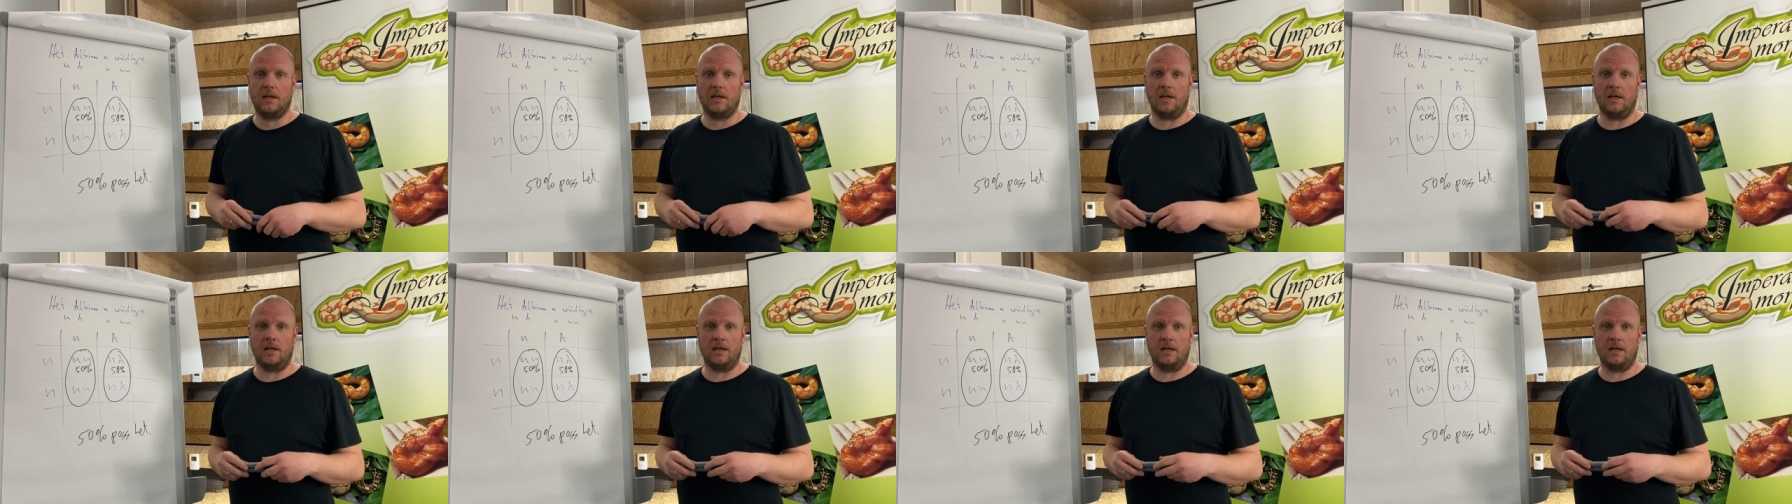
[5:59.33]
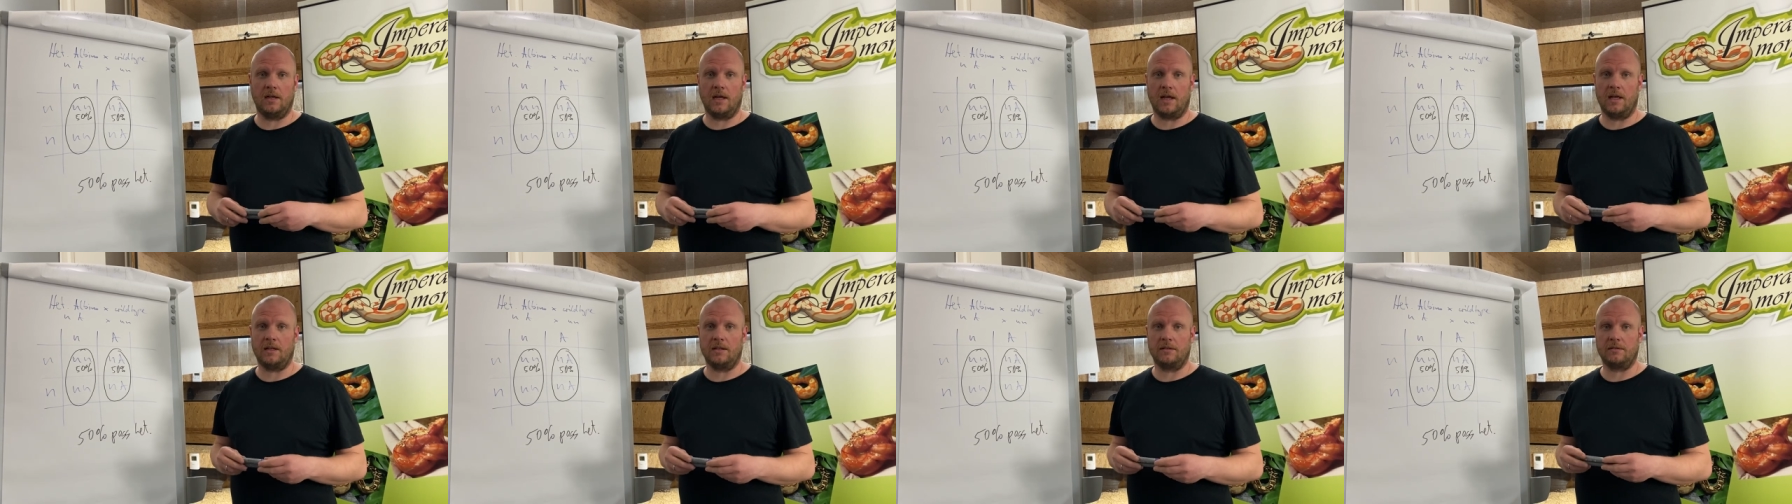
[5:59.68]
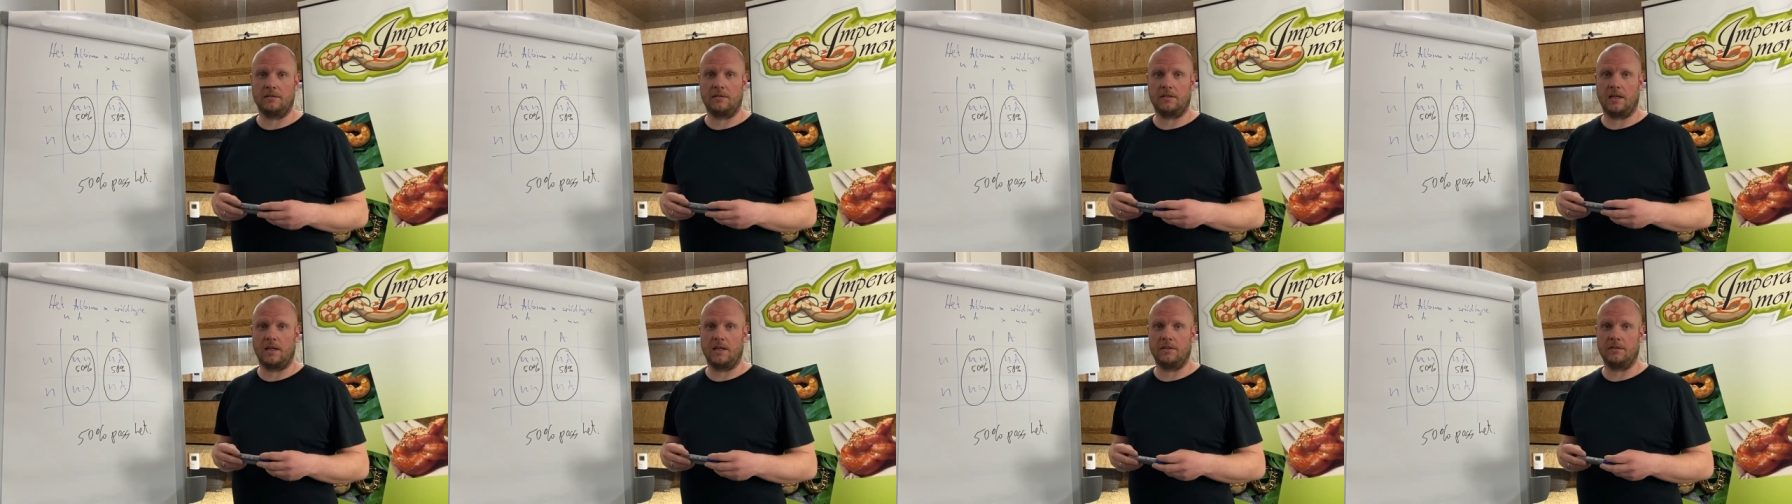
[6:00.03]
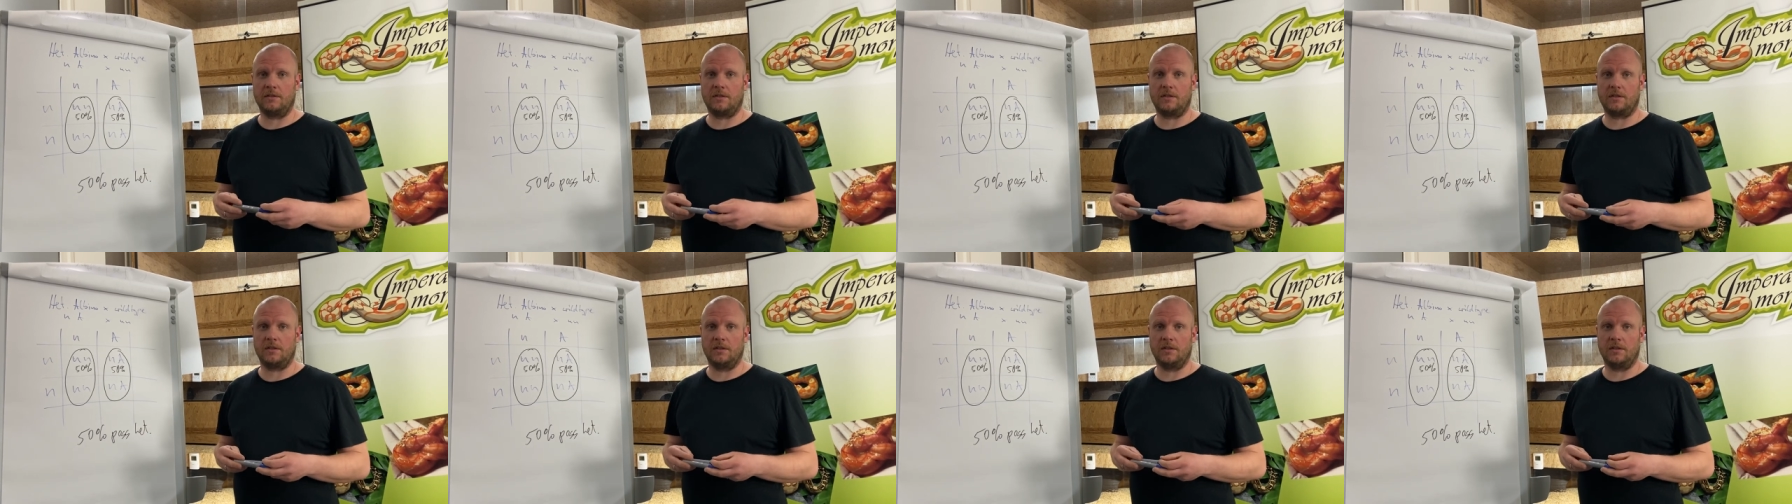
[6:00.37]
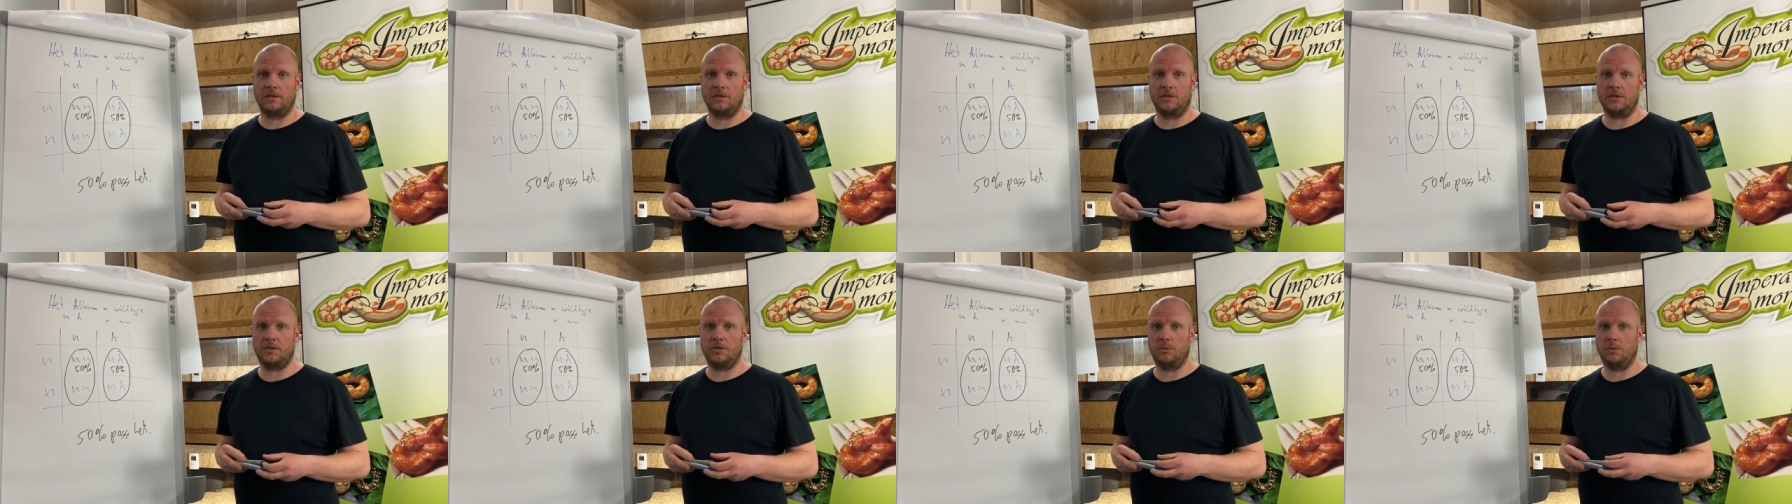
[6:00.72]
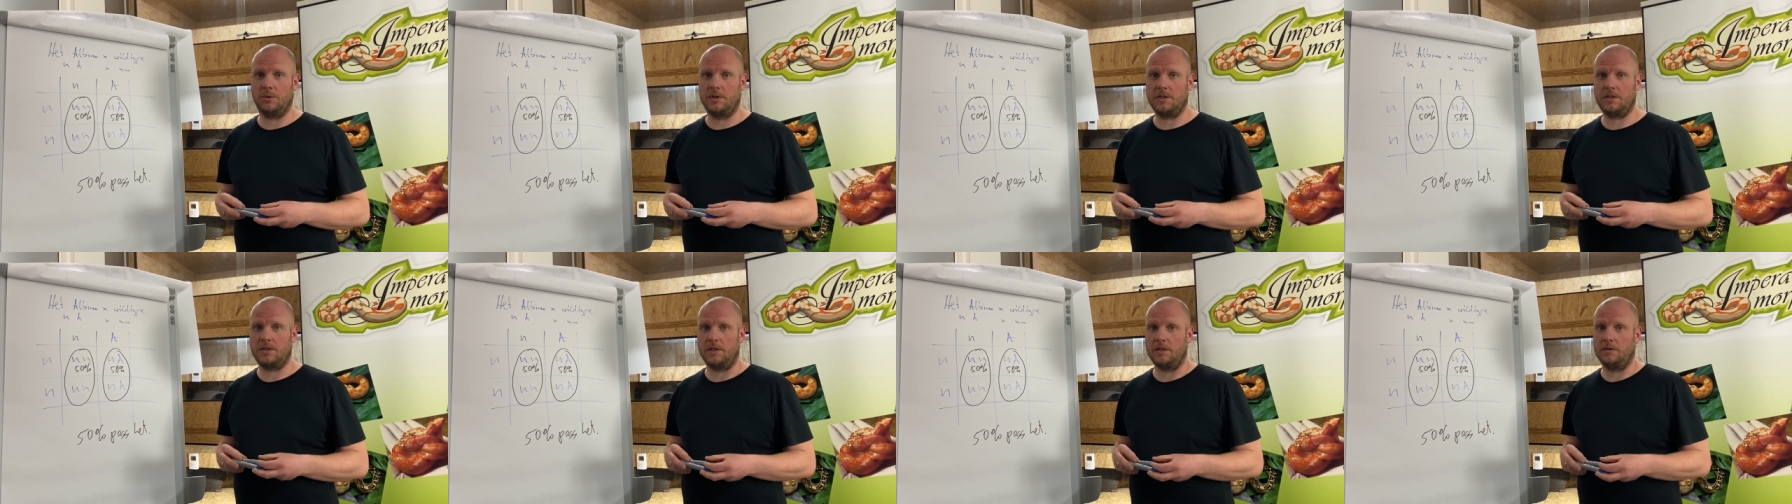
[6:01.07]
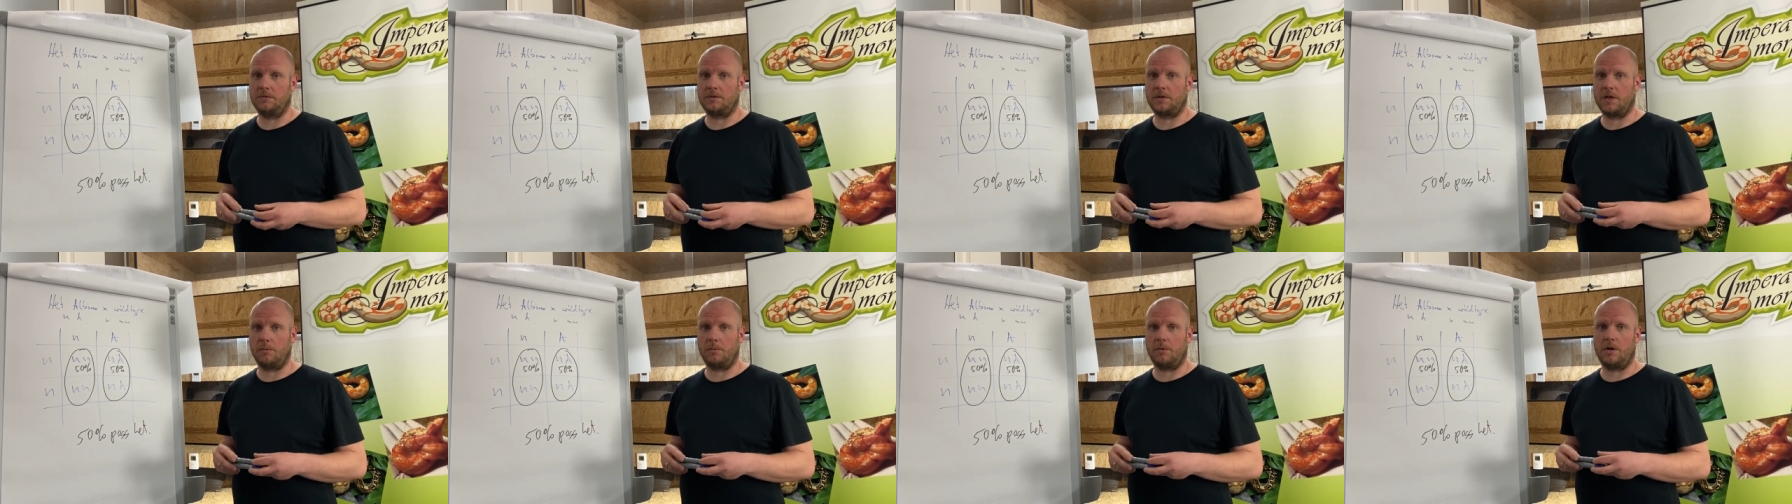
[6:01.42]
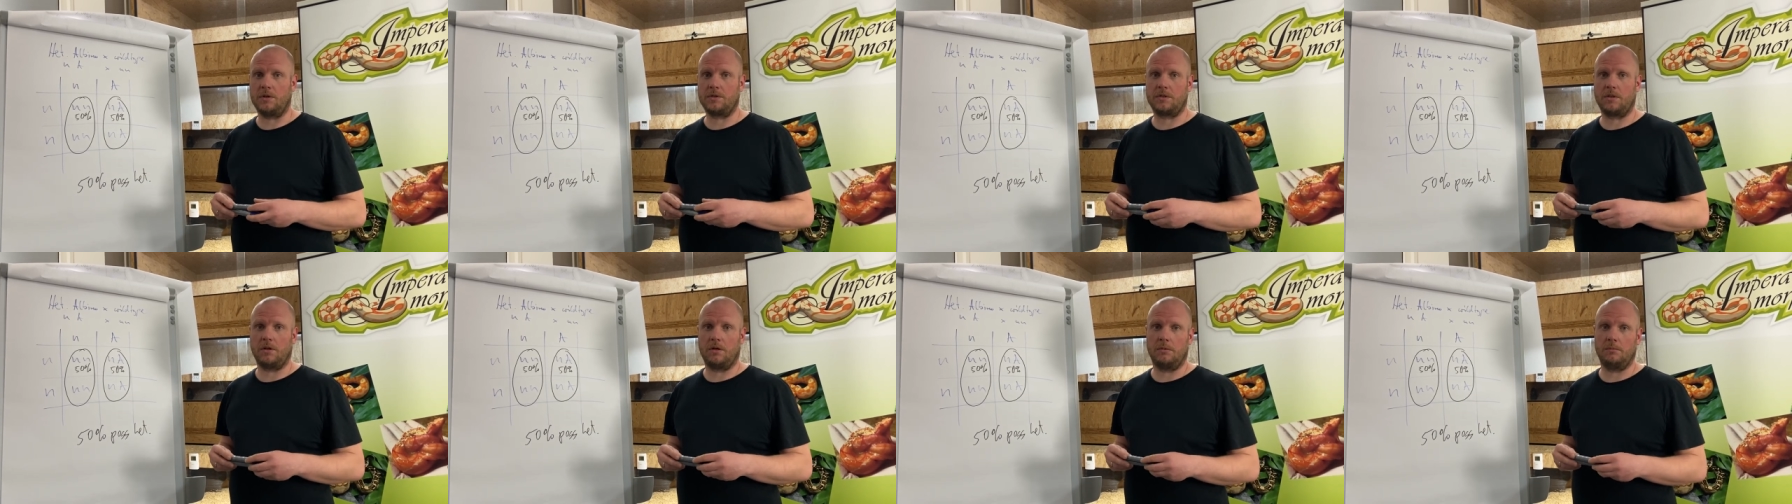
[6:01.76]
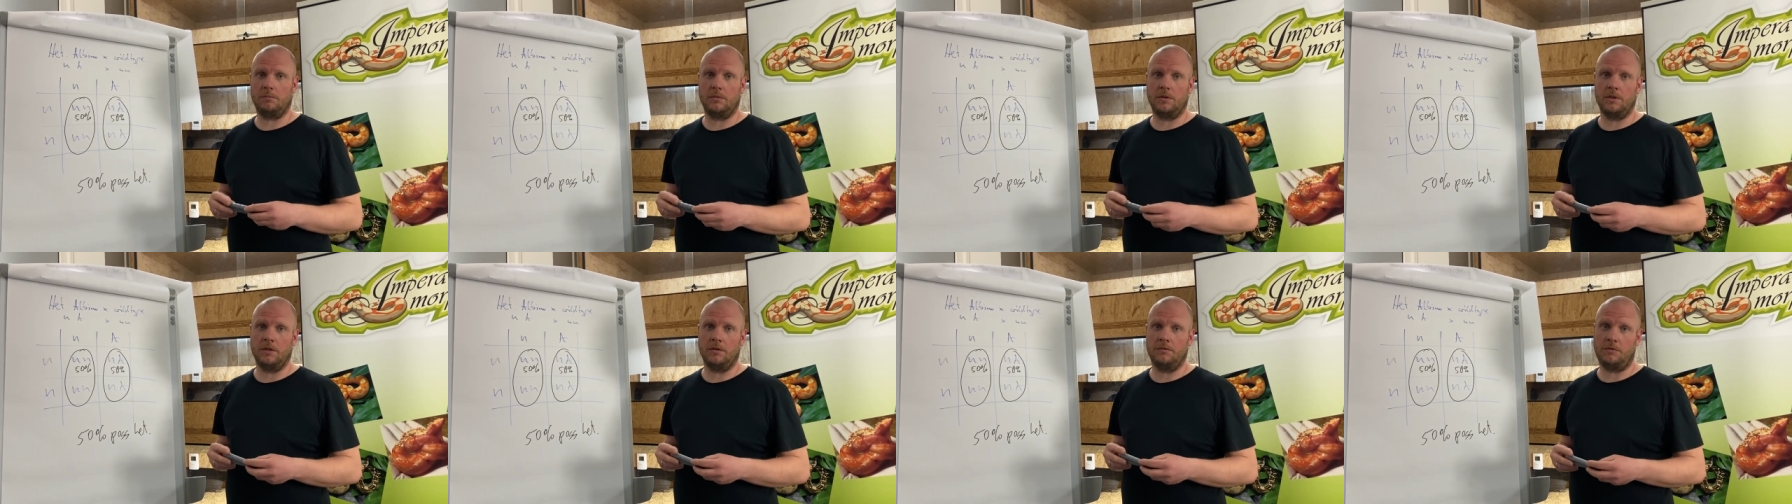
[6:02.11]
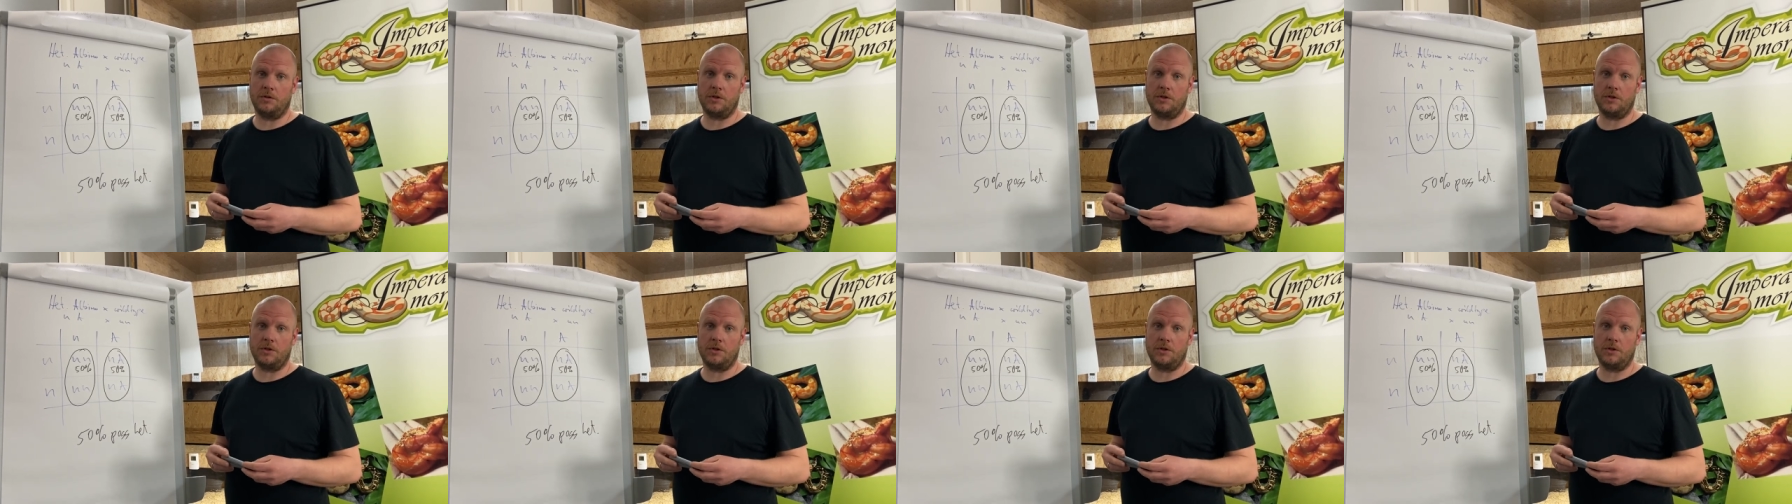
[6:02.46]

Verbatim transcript: uh, and and uh, you receive some awesome uh,